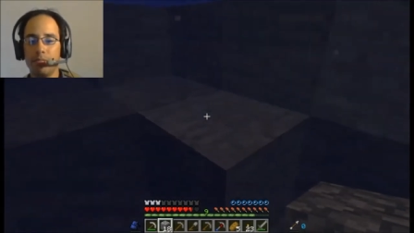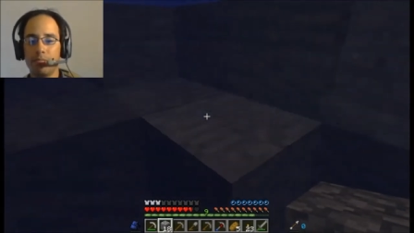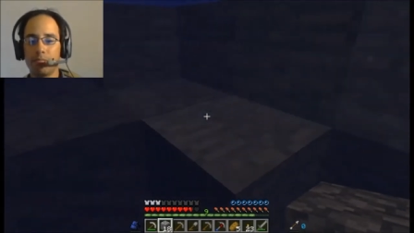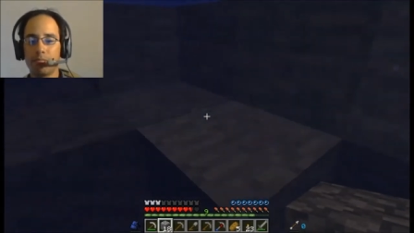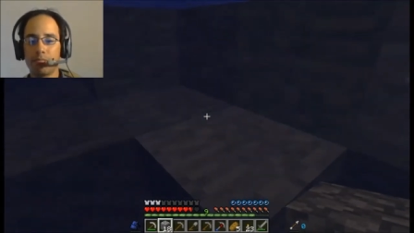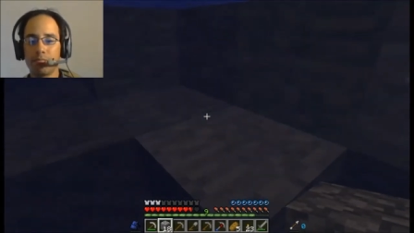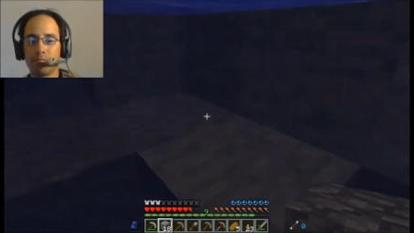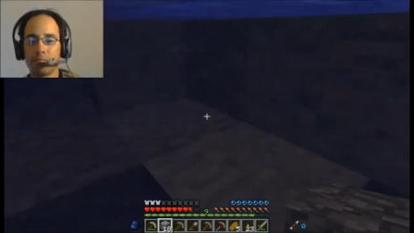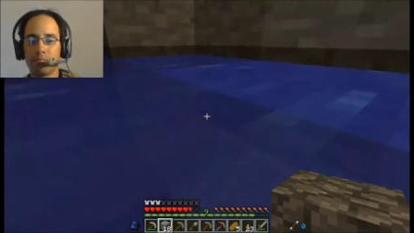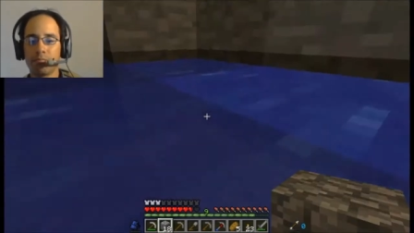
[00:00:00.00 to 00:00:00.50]

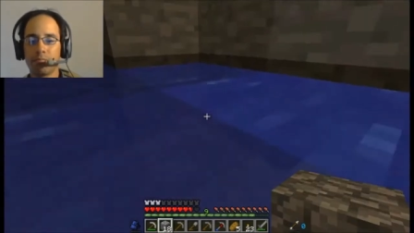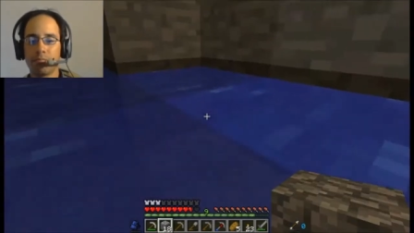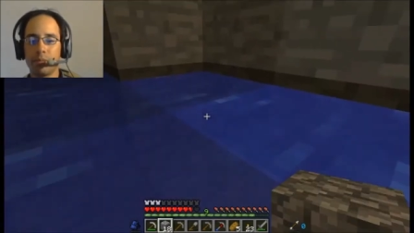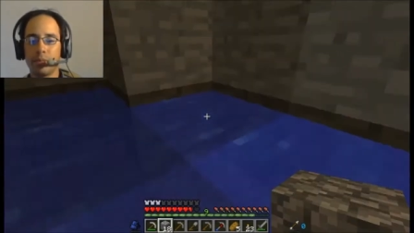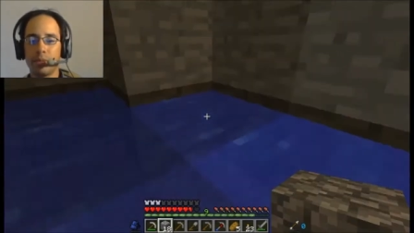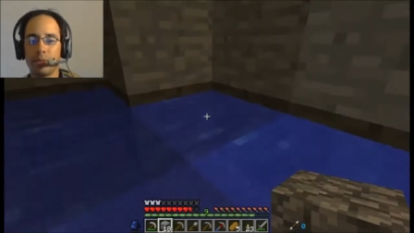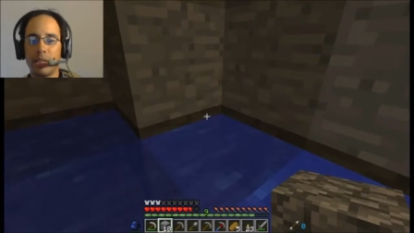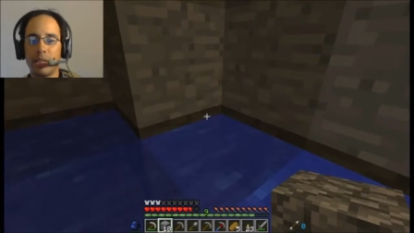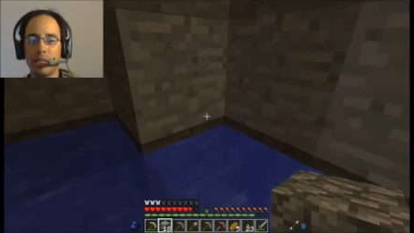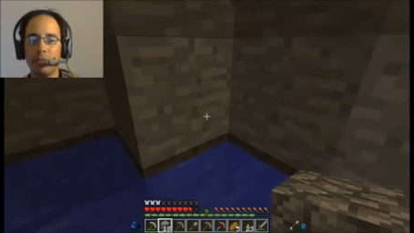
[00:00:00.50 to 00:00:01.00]

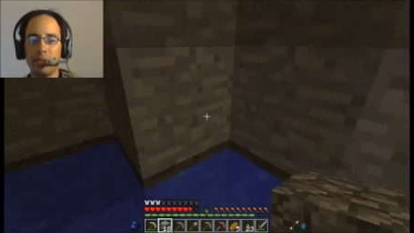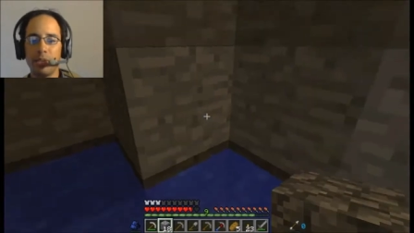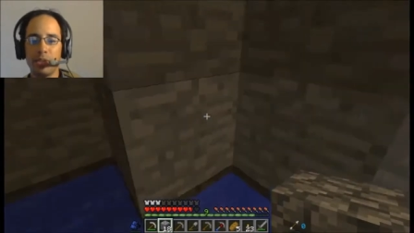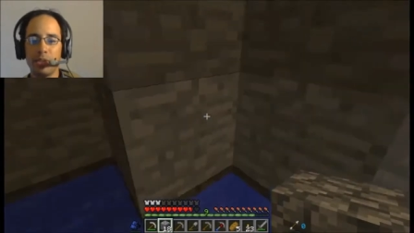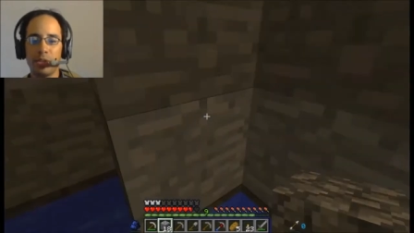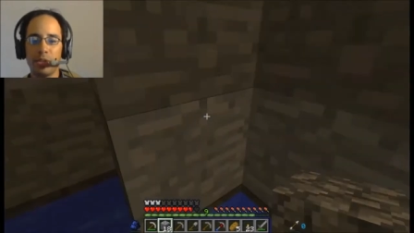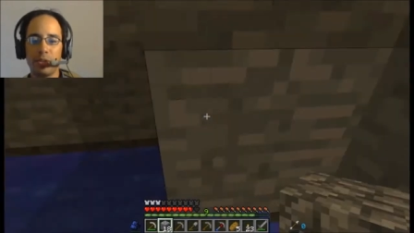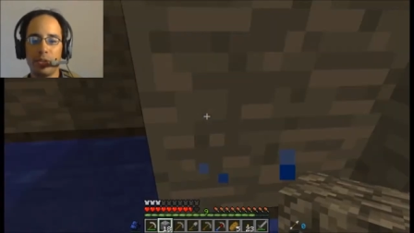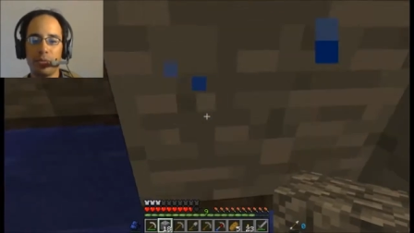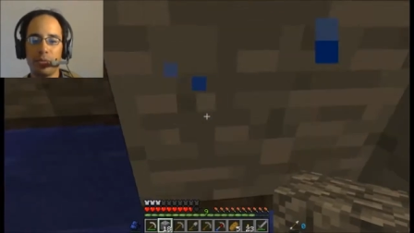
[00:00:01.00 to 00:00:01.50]
Mm,
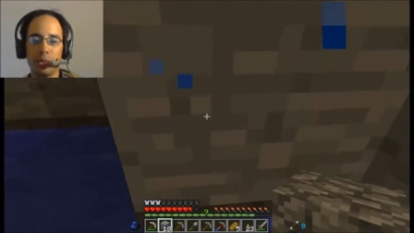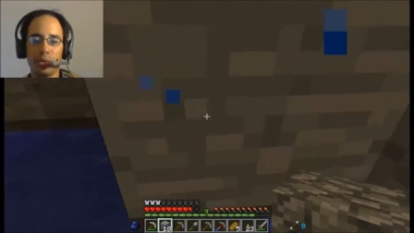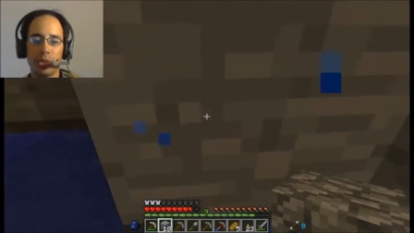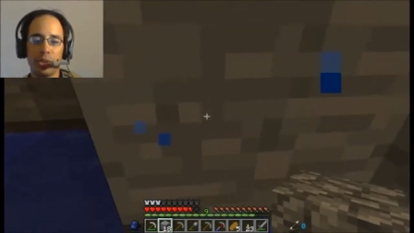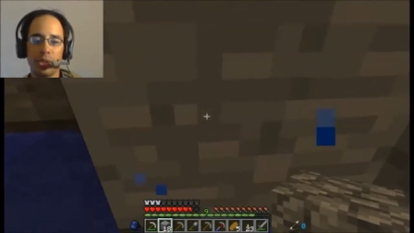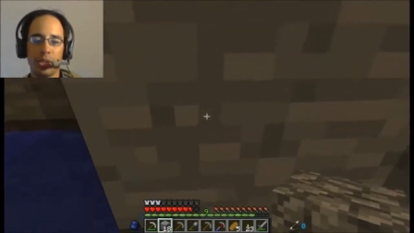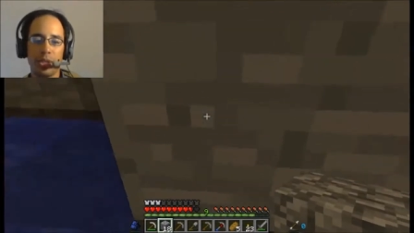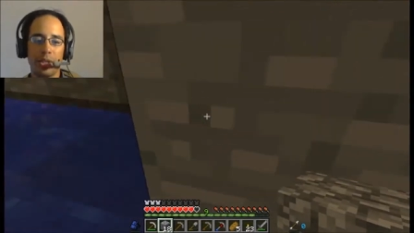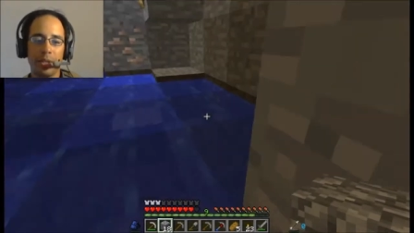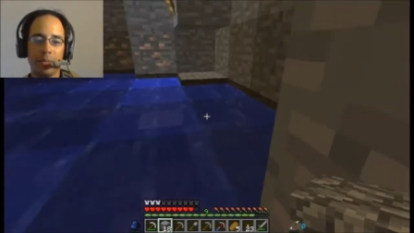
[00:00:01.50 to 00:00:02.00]
devilish,
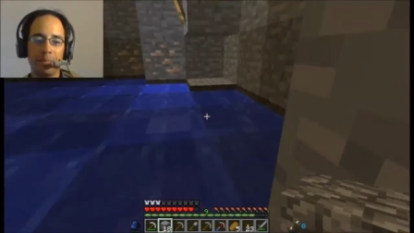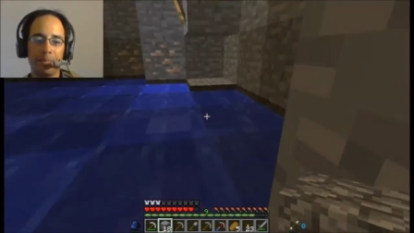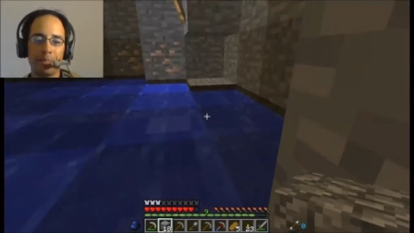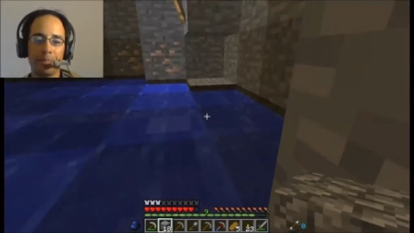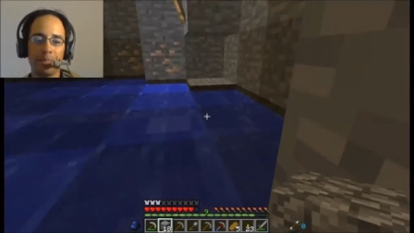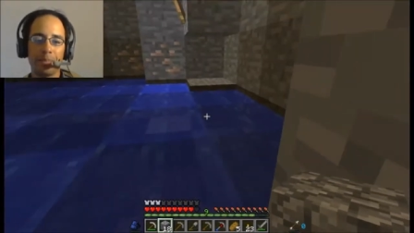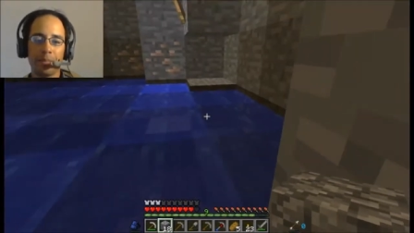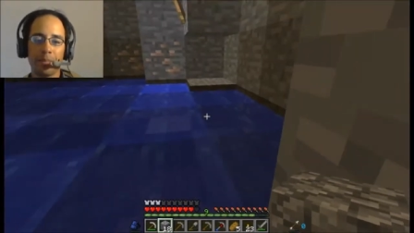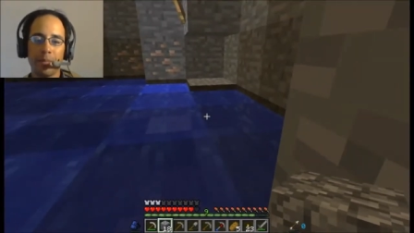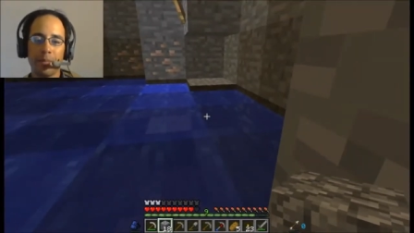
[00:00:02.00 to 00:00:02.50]
if you say.